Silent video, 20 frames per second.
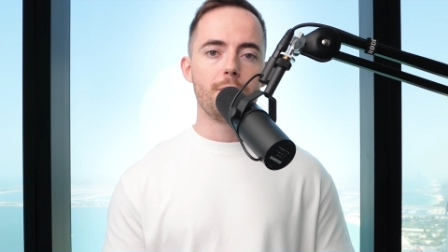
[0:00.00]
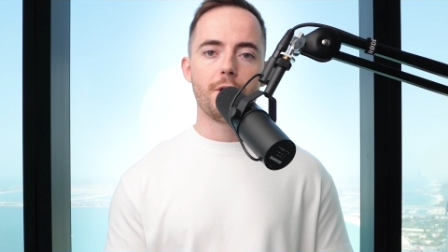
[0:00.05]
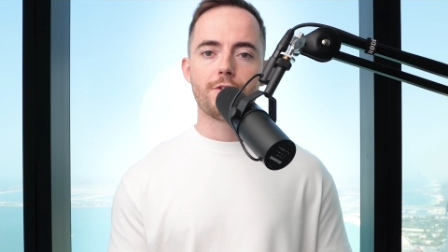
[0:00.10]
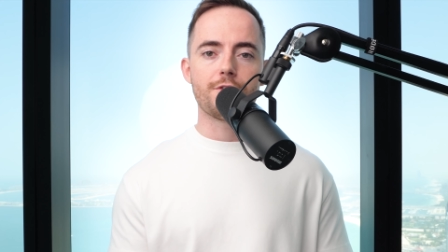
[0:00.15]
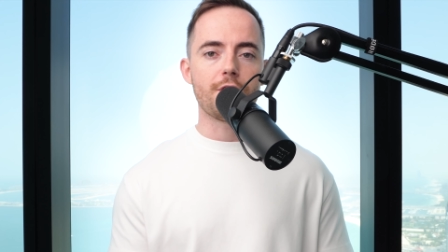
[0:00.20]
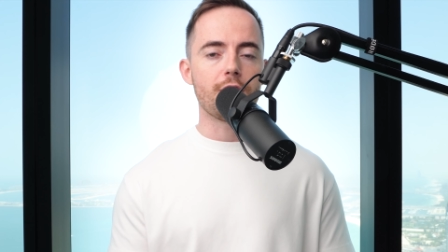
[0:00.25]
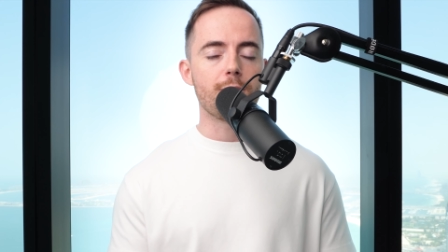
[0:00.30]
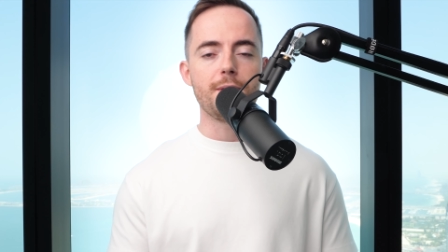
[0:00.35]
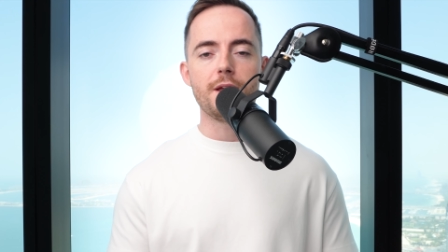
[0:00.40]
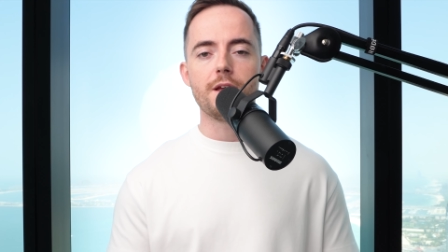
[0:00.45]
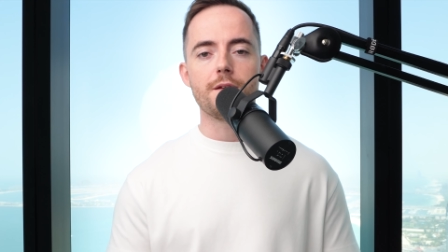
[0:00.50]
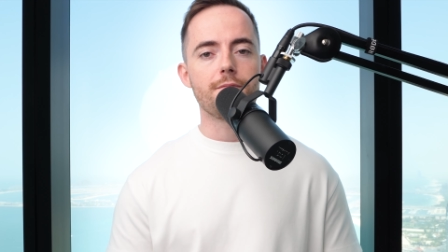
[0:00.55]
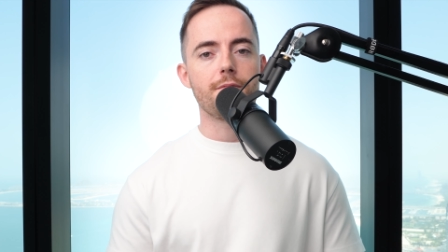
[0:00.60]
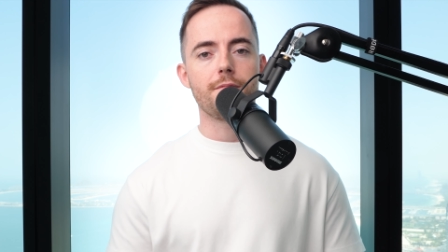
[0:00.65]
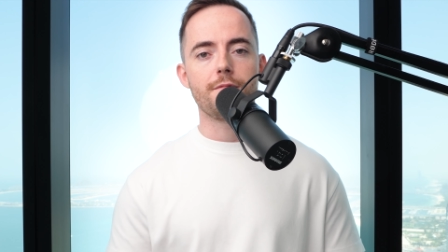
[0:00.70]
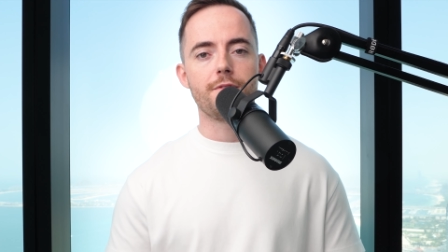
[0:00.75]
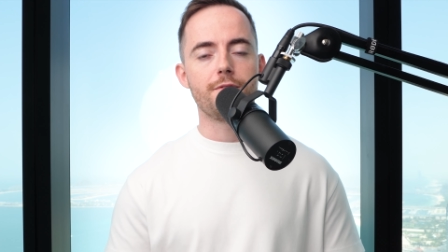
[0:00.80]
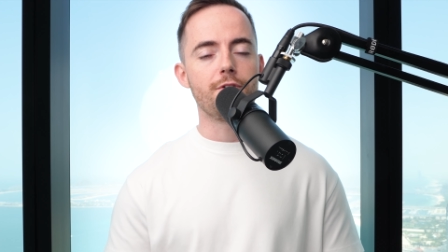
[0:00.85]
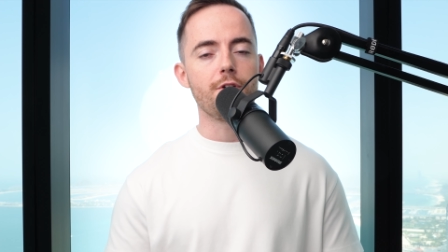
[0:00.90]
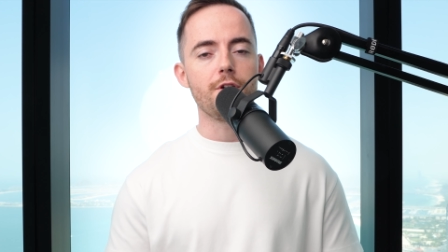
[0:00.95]
because I'd be
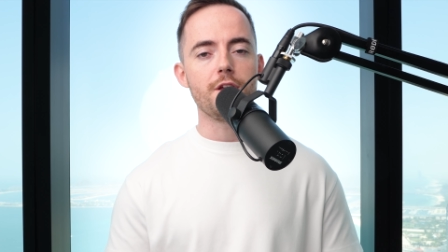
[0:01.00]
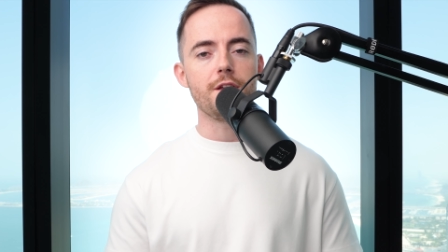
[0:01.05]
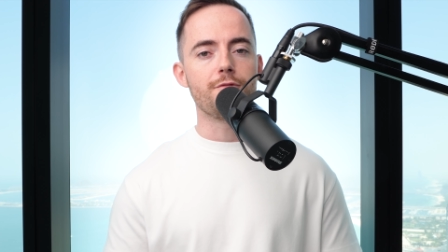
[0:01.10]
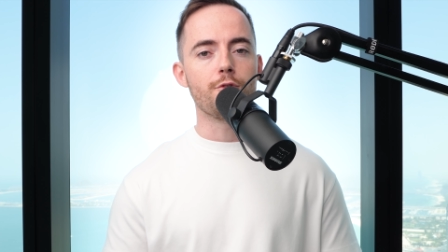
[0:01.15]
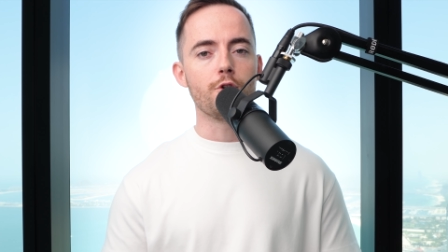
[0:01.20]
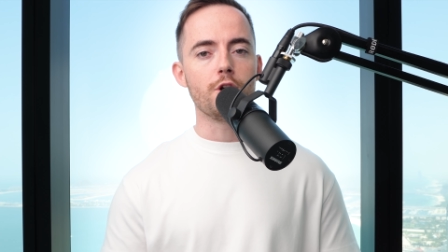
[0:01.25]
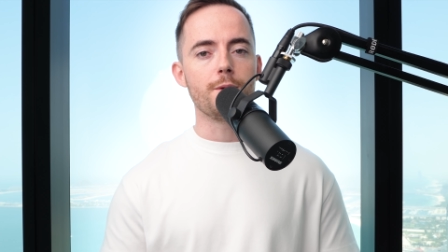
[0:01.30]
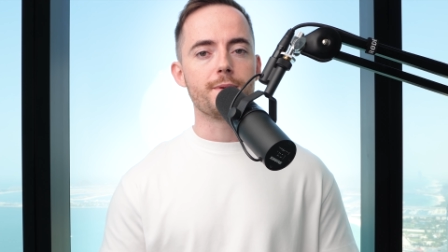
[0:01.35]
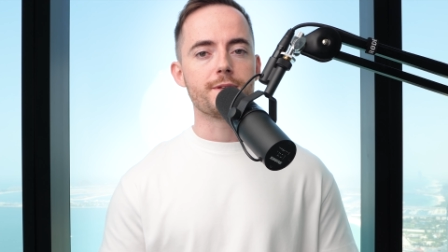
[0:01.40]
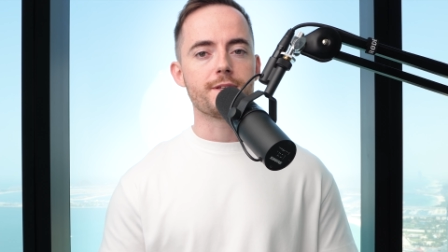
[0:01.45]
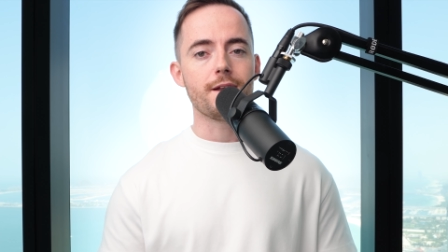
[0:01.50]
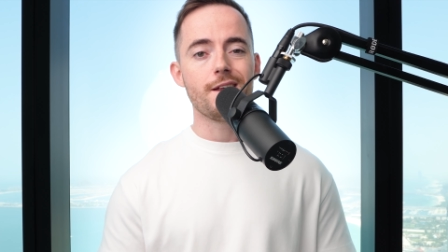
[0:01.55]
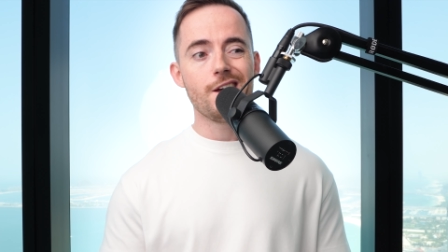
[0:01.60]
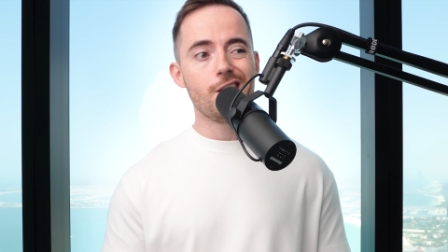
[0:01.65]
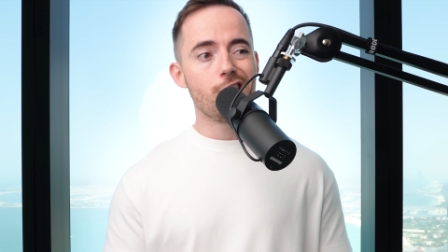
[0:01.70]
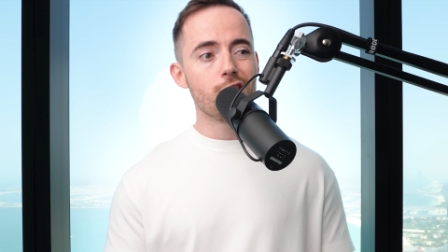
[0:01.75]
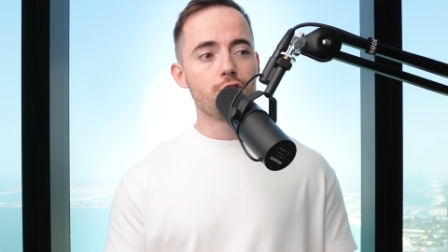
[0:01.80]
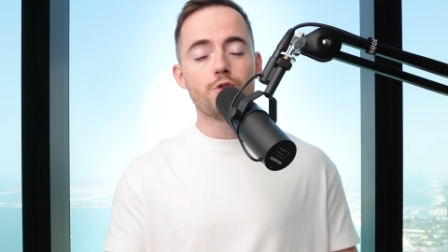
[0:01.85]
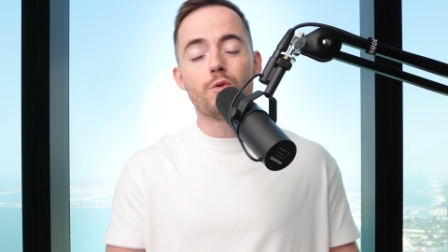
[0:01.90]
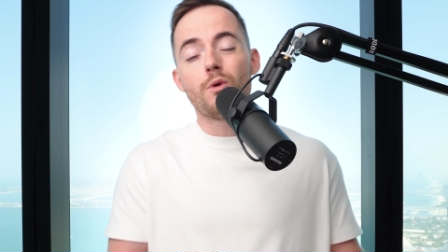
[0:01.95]
at 30, 40%. Do
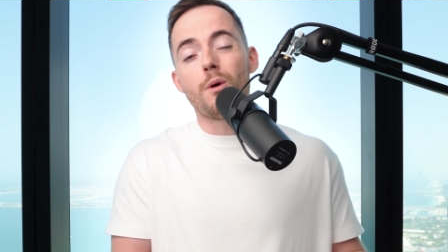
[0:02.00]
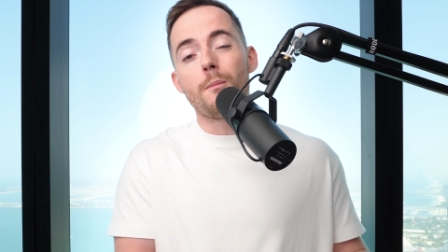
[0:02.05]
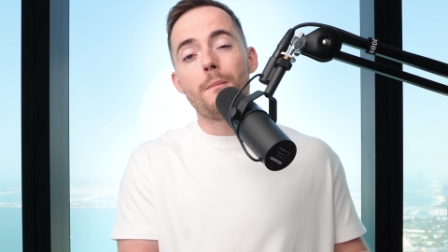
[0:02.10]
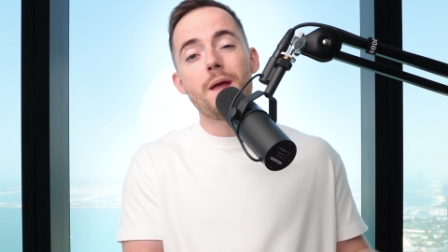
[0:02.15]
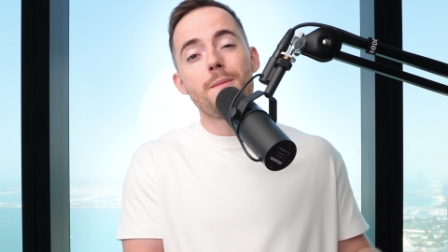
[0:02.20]
you know what?